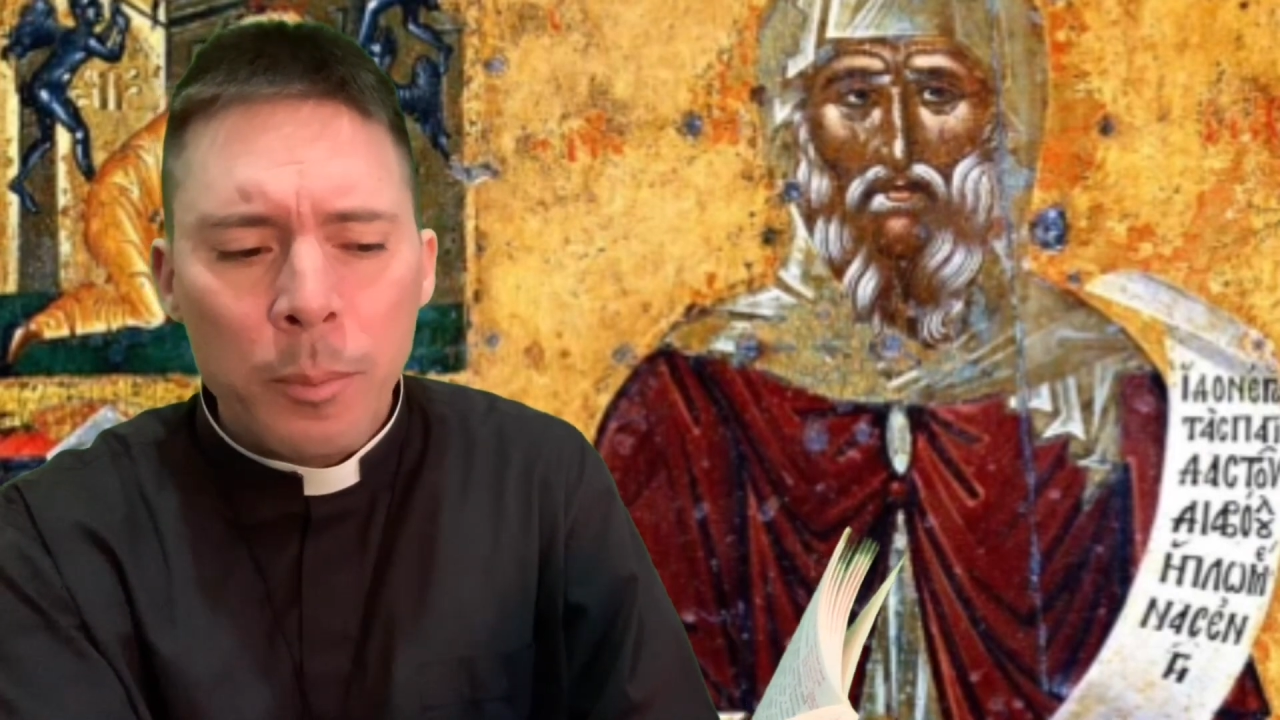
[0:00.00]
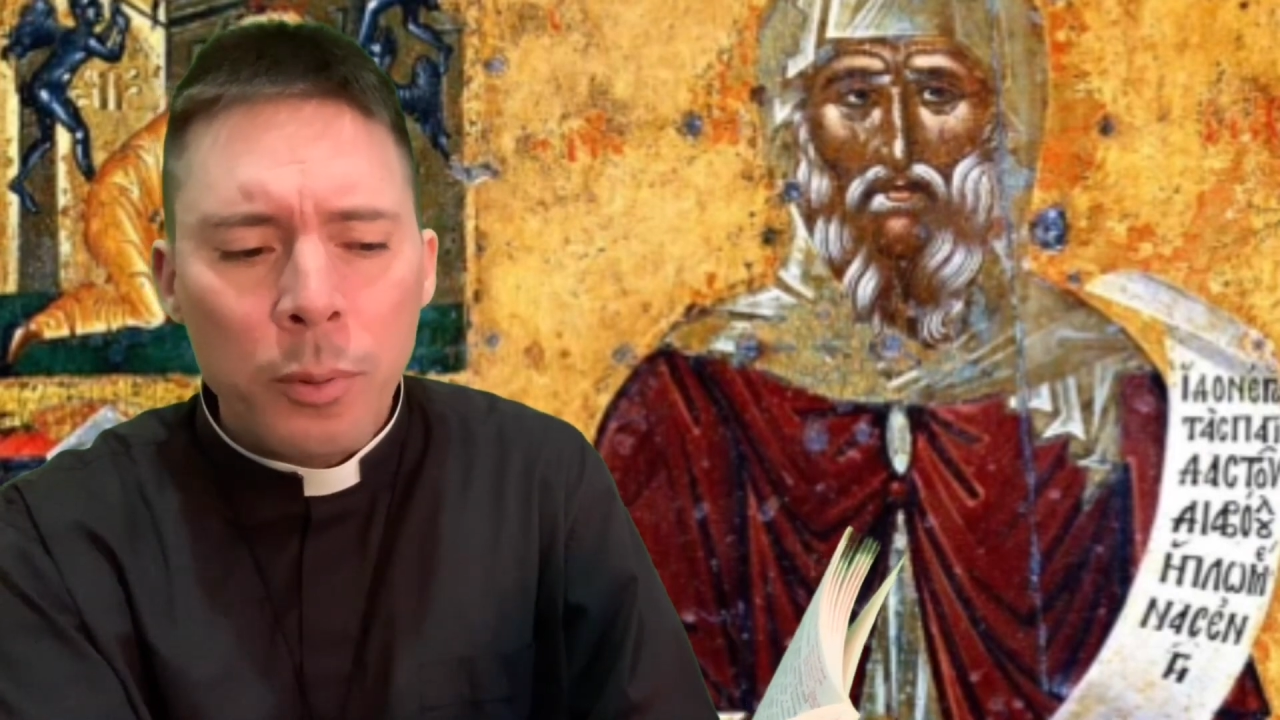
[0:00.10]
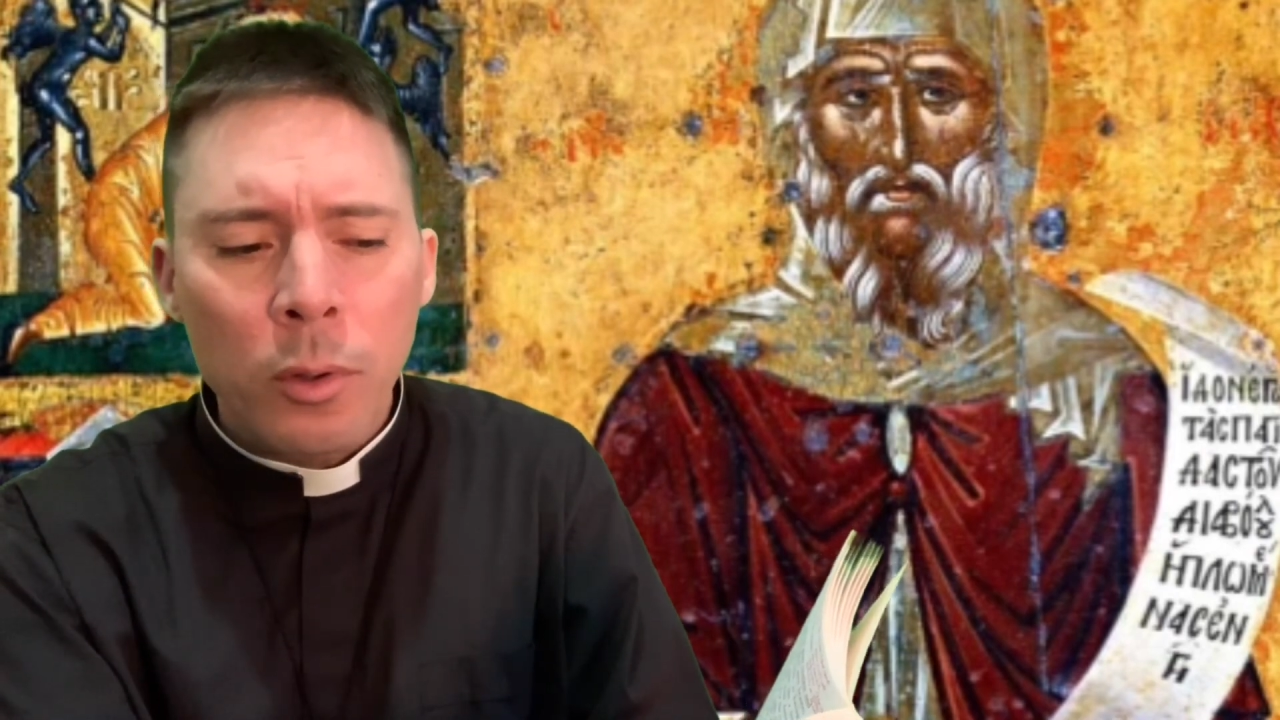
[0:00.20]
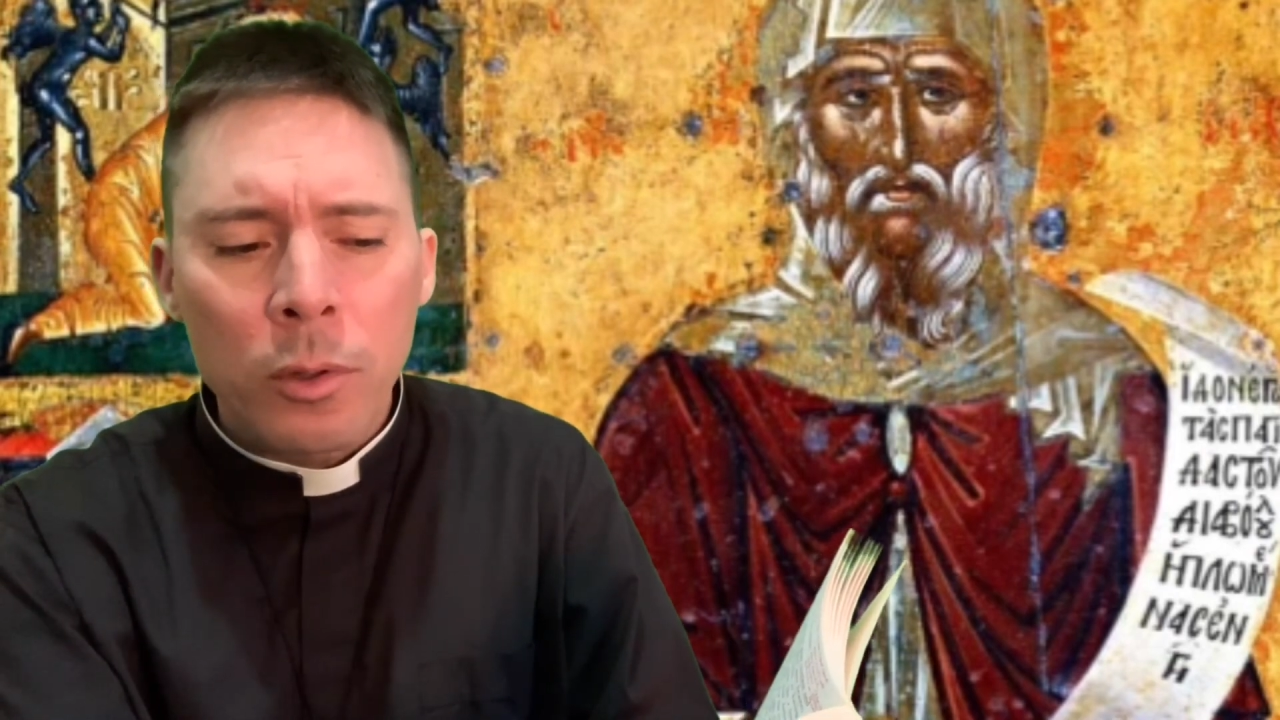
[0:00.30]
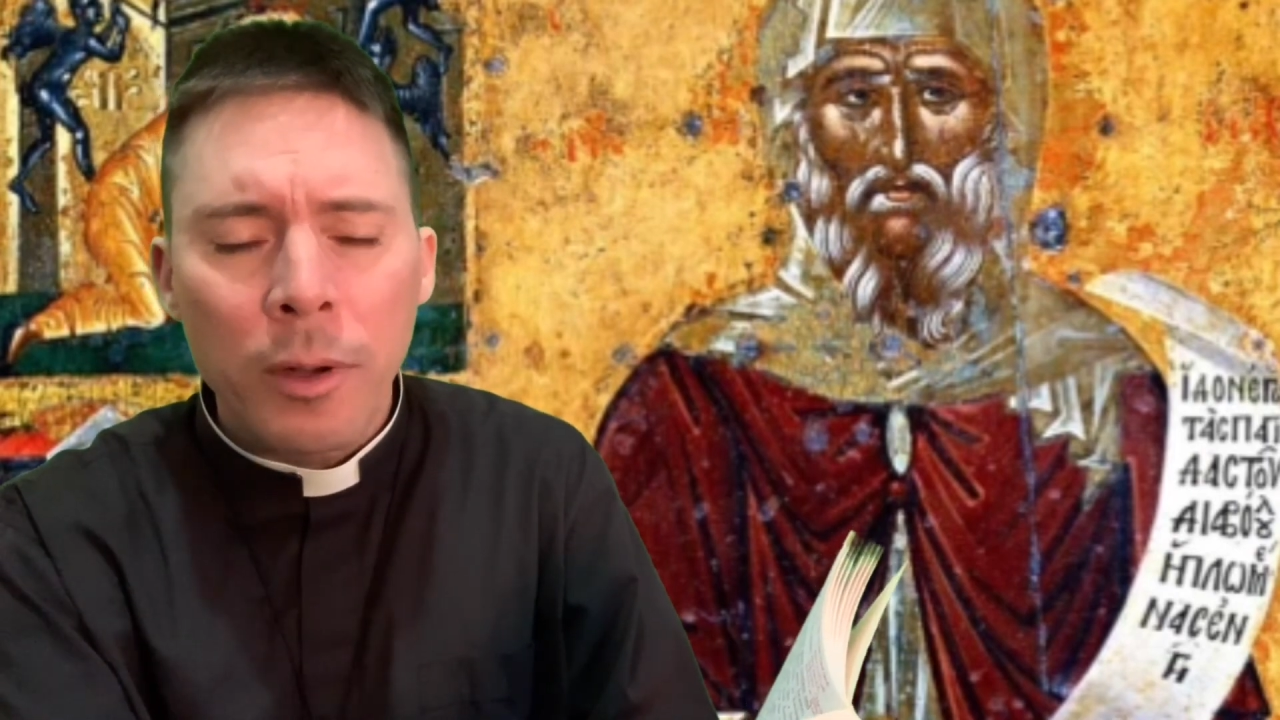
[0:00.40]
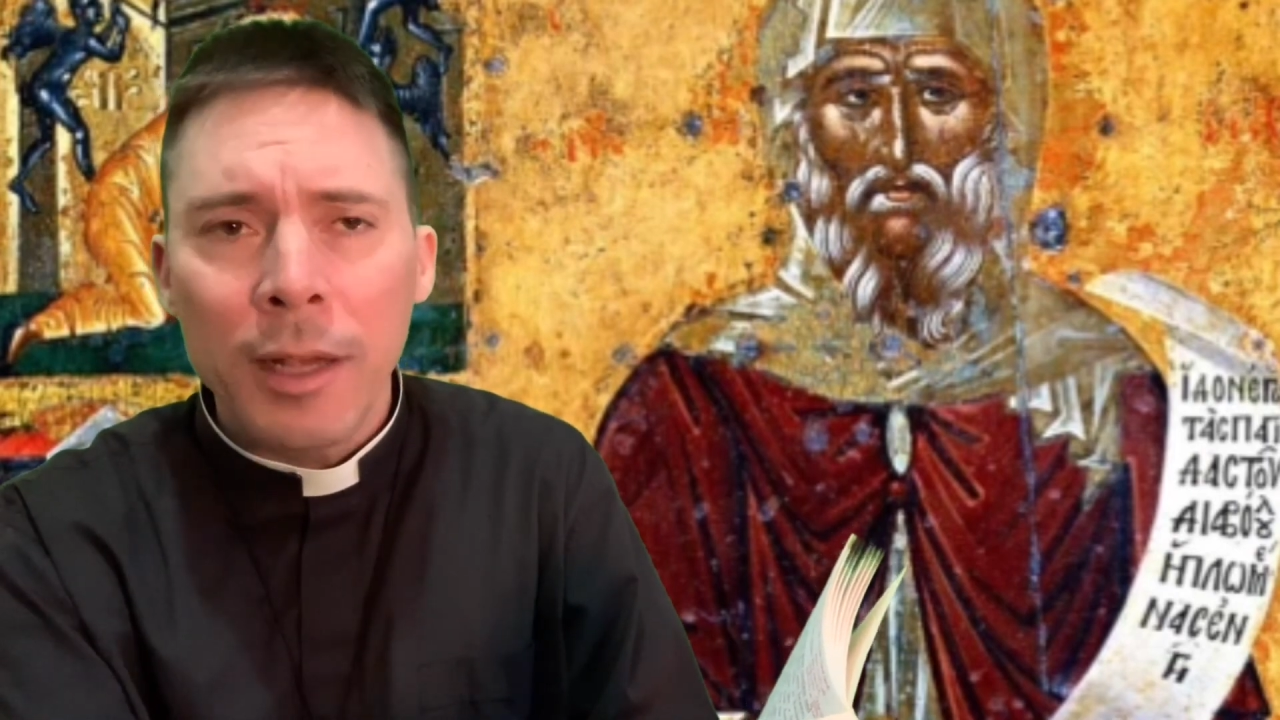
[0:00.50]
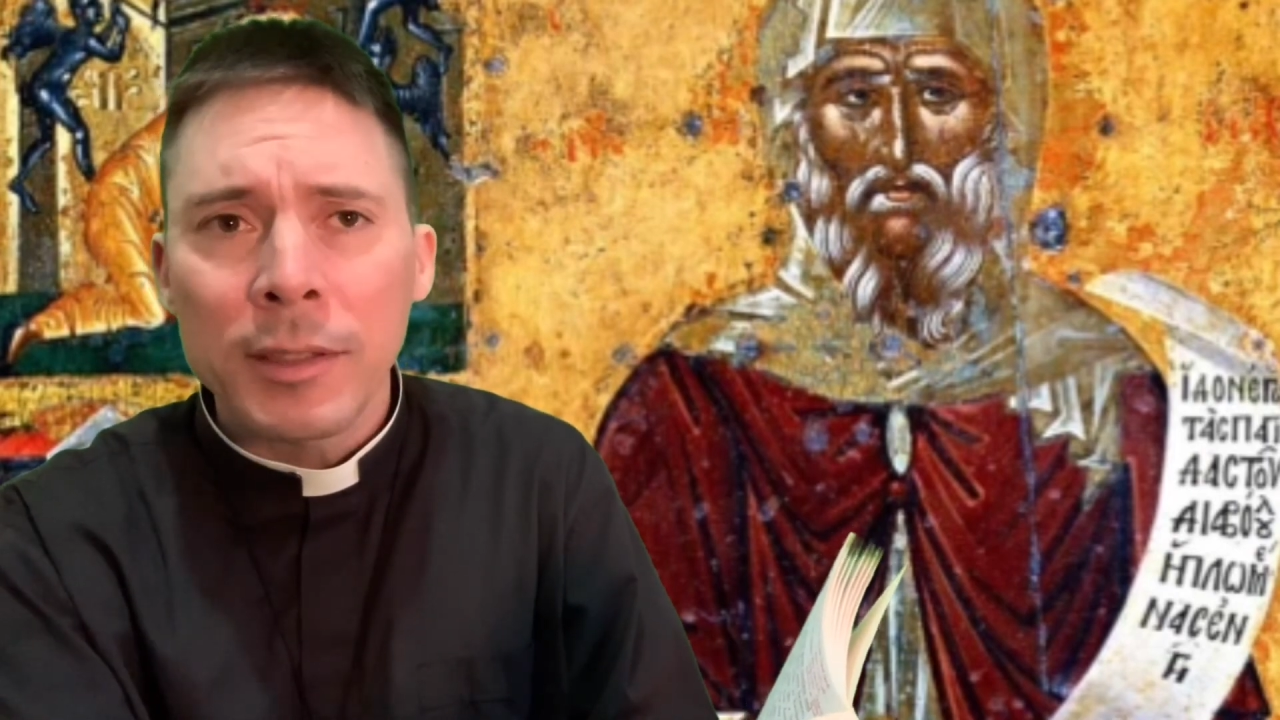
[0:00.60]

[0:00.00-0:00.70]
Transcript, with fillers: progress